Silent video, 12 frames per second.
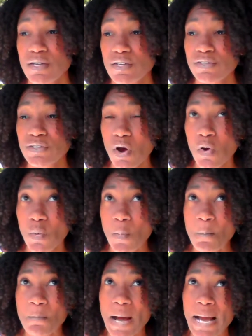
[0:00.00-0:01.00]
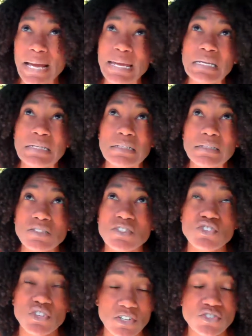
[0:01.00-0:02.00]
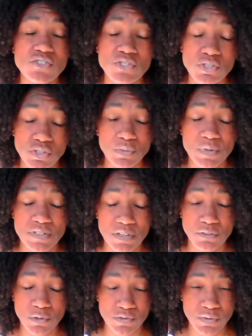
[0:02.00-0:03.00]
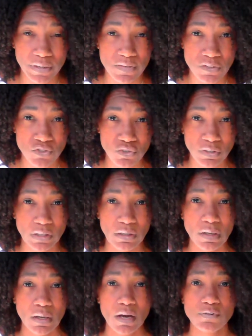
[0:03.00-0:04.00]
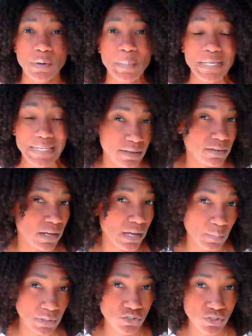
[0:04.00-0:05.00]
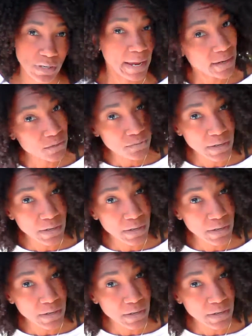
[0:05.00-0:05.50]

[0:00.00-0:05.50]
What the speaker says: So my suggestion to you is, if you're transitioning from a heat-damaged head of